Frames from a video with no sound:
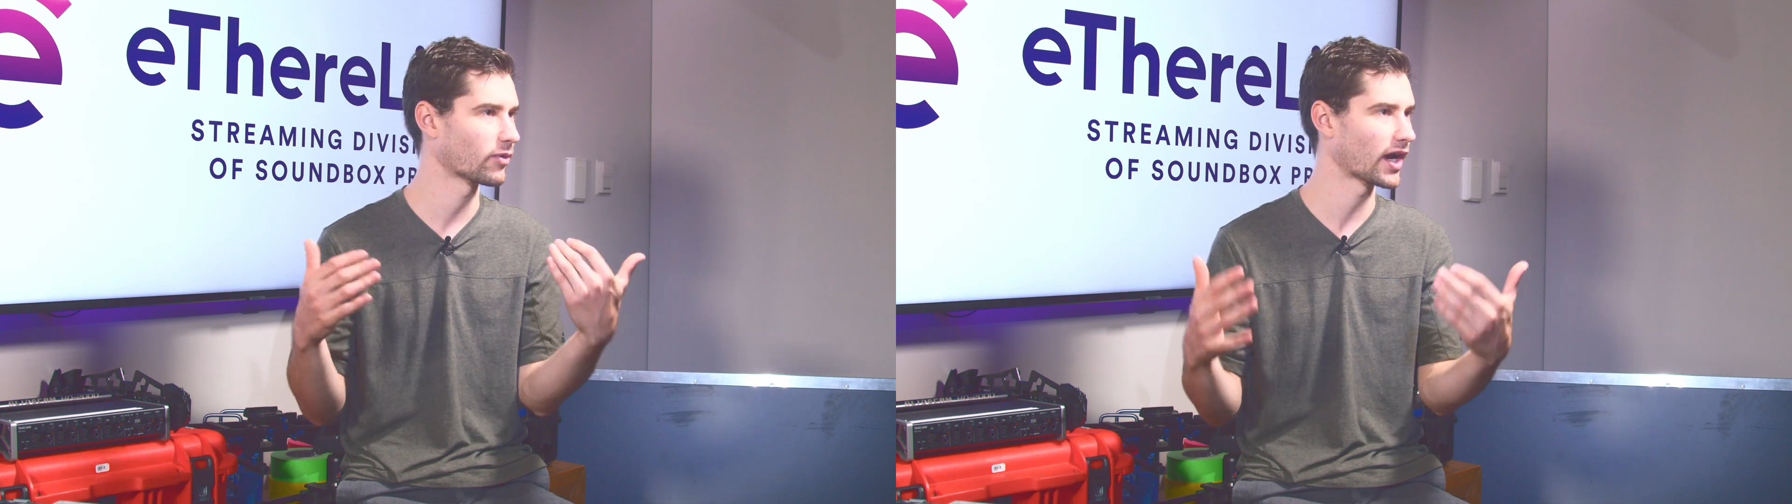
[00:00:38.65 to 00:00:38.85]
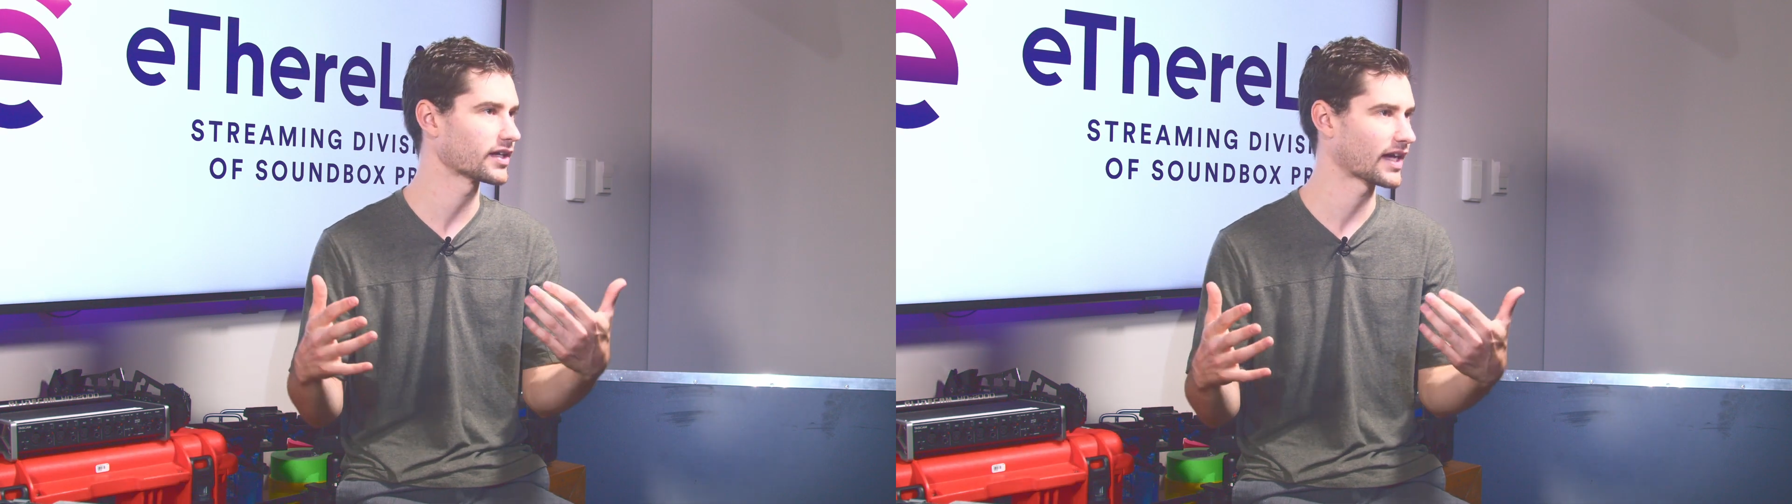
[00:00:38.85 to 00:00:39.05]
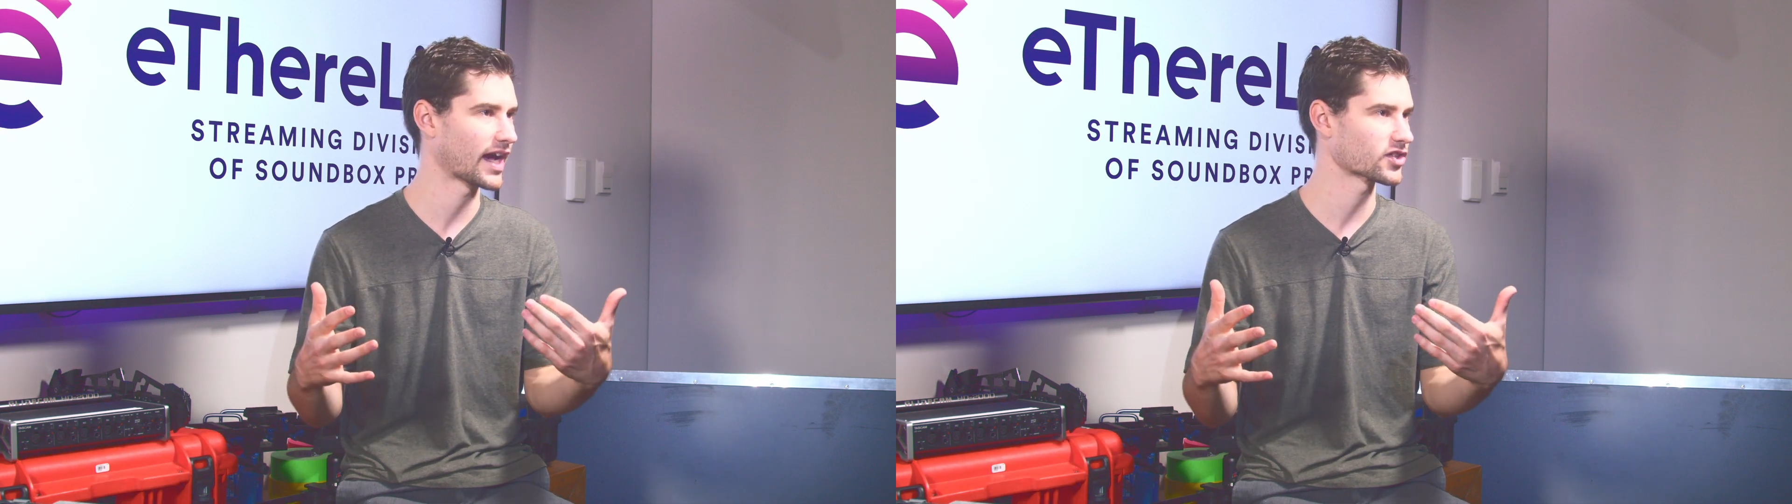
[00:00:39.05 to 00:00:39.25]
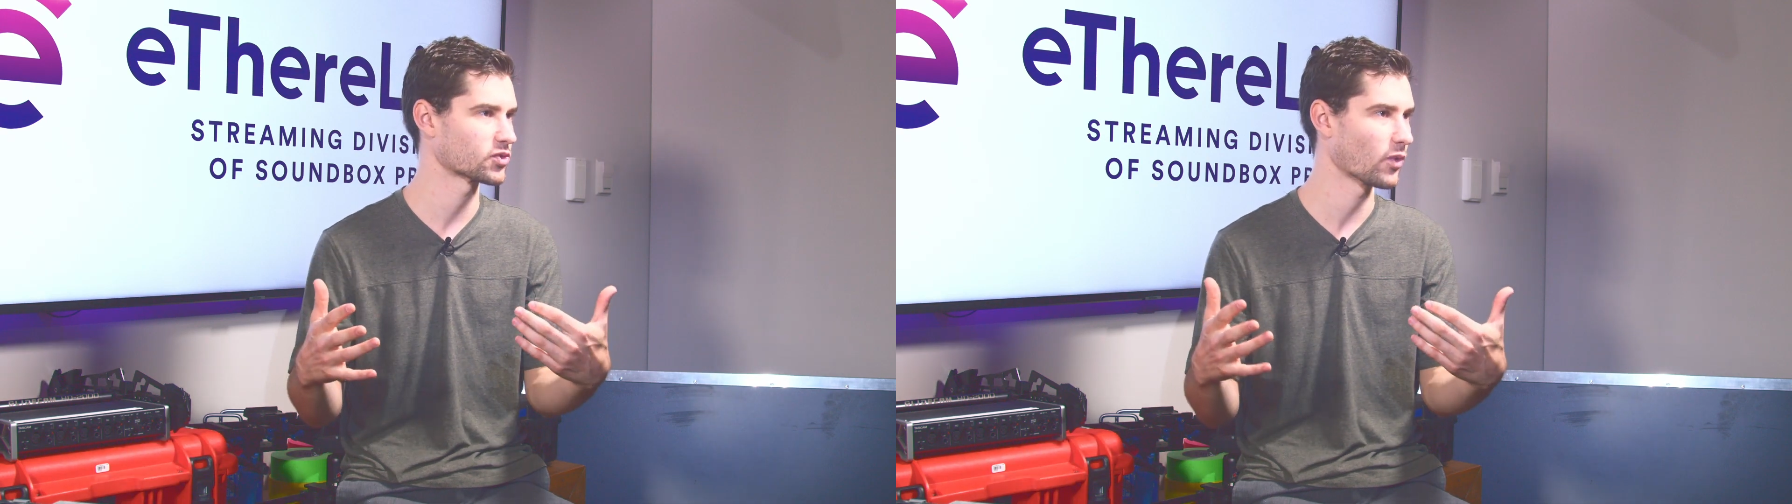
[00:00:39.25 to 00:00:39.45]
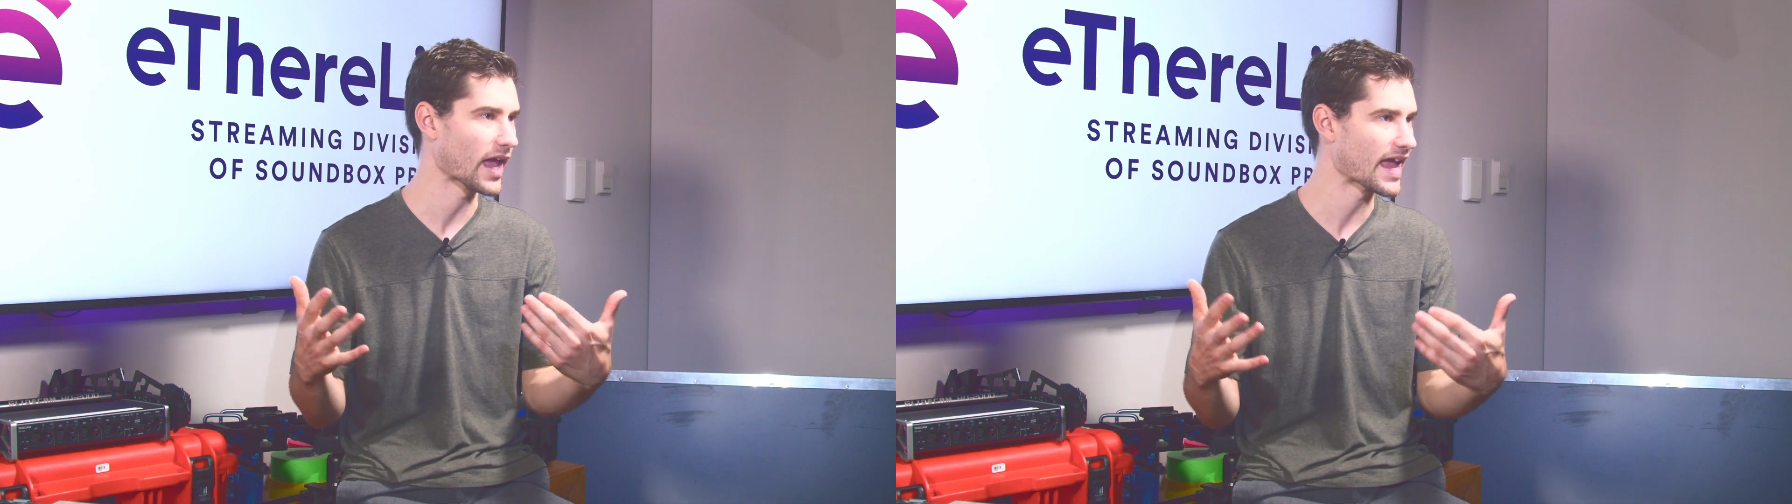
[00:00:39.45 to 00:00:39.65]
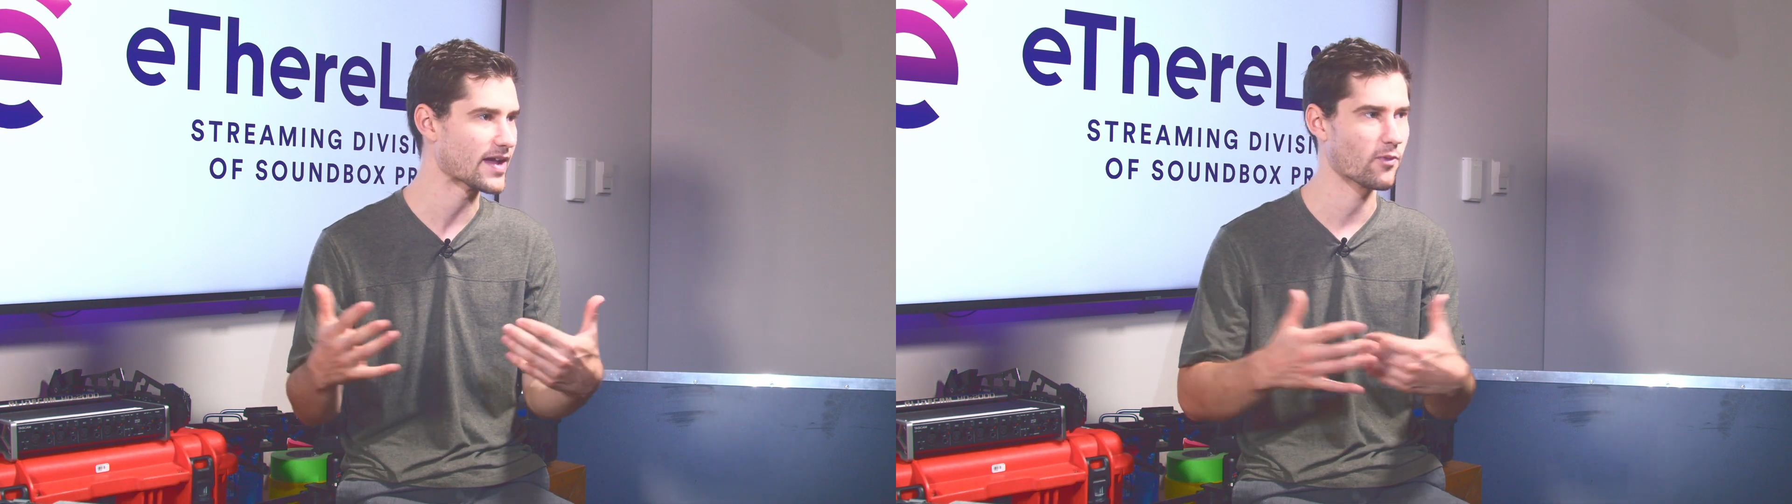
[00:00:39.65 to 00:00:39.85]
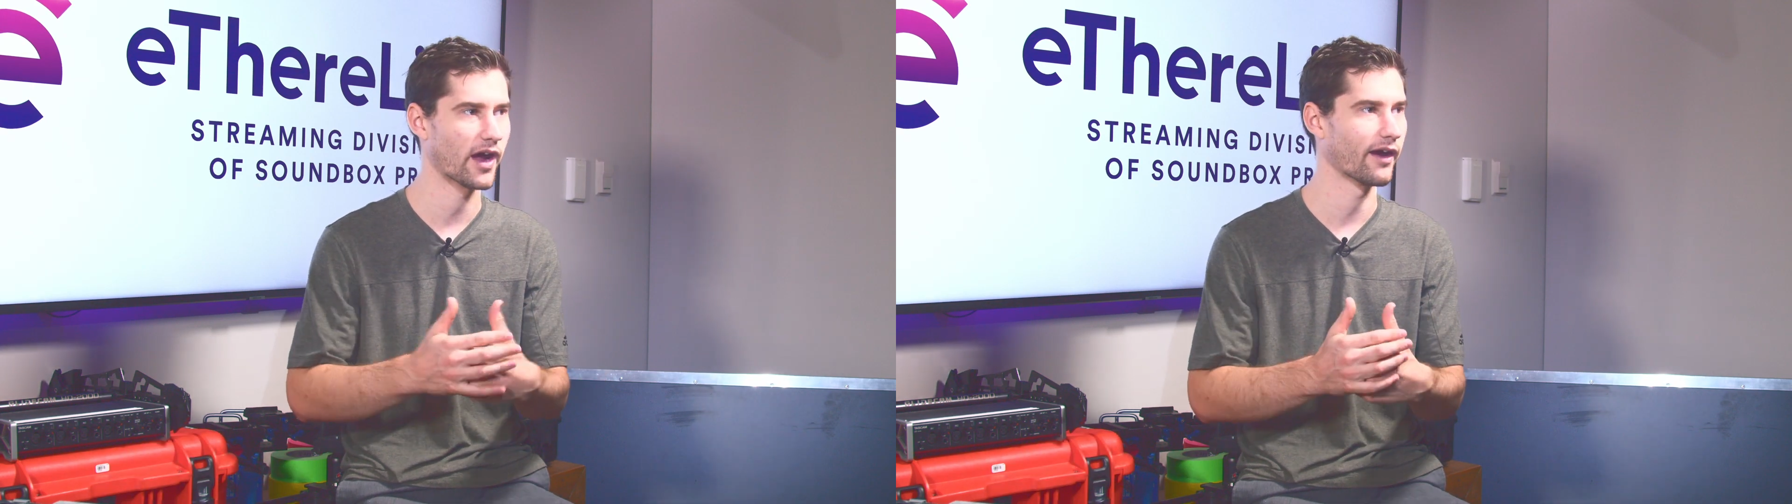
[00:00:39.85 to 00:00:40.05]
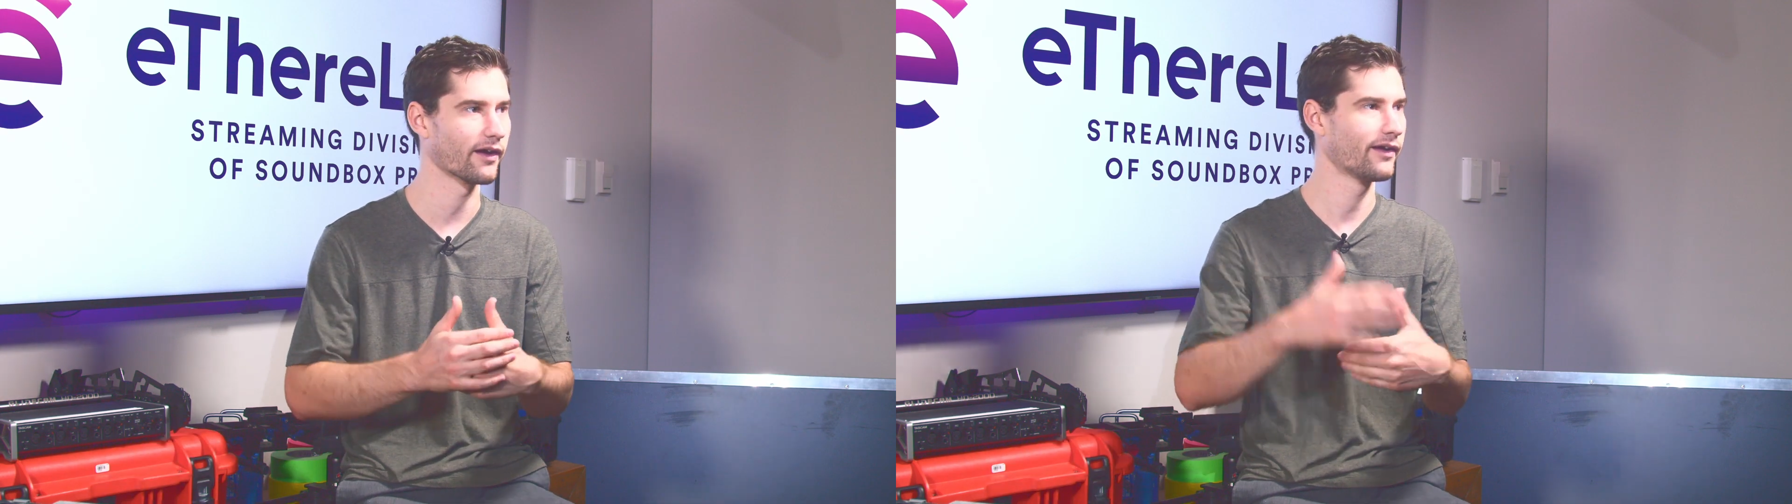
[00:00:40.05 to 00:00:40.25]
broadcast way
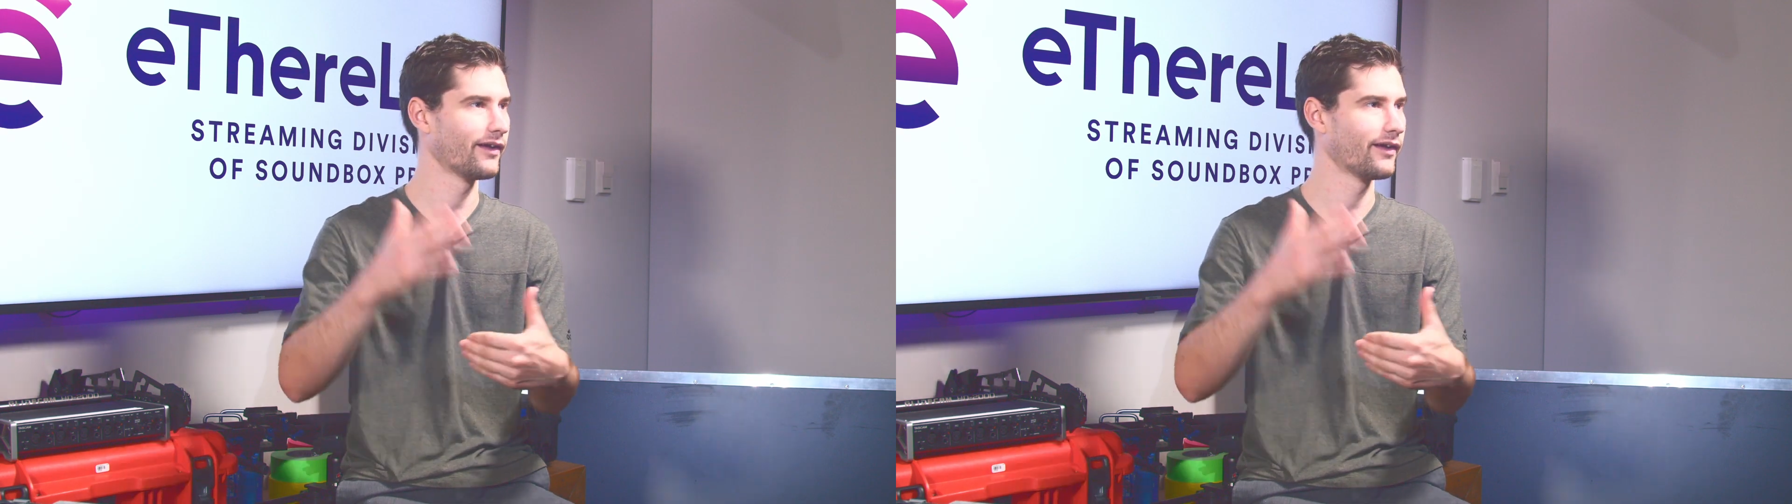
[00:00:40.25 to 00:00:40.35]
where